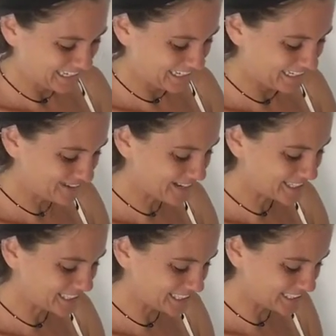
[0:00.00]
Any
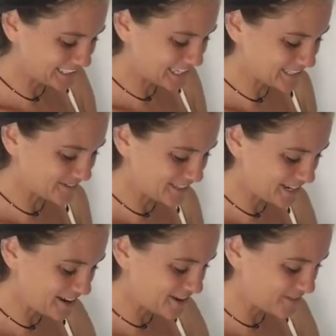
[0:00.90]
questions as we
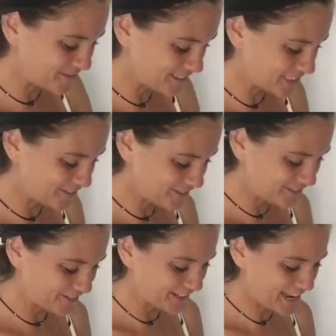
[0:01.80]
go, please
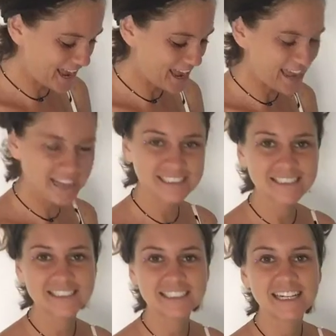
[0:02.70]
feel free to
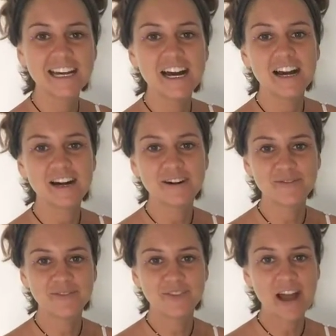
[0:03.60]
ask.
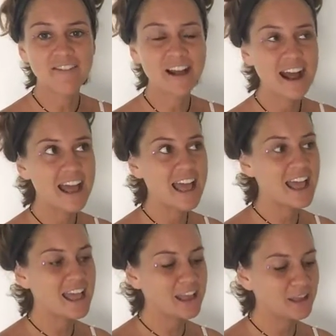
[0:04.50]
I've got
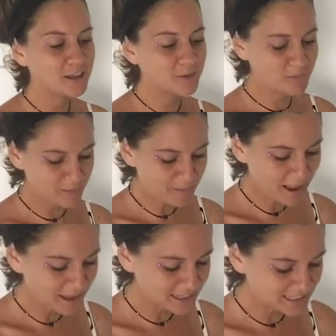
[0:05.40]
a
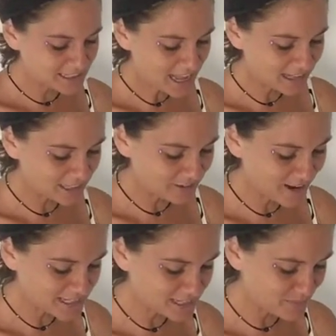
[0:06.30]
papaya salad
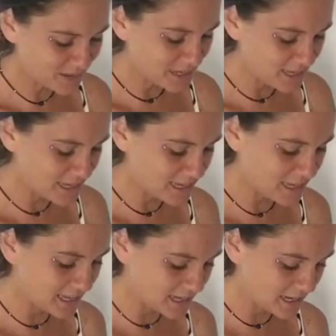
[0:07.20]
recipe
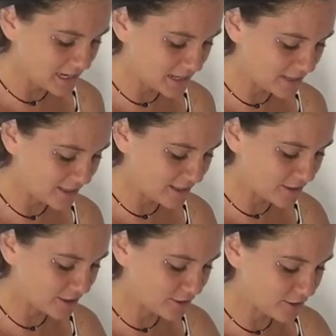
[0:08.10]
in
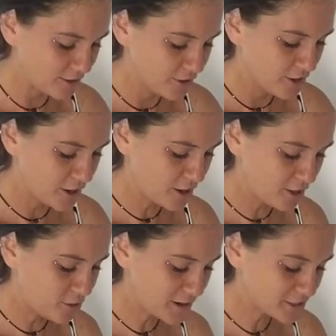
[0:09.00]
the
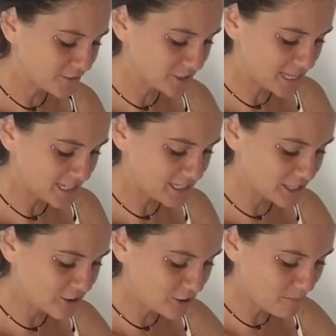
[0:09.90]
Quest for
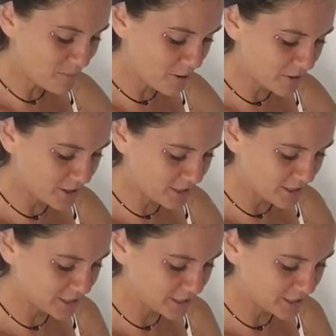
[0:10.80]
Zest cookbook.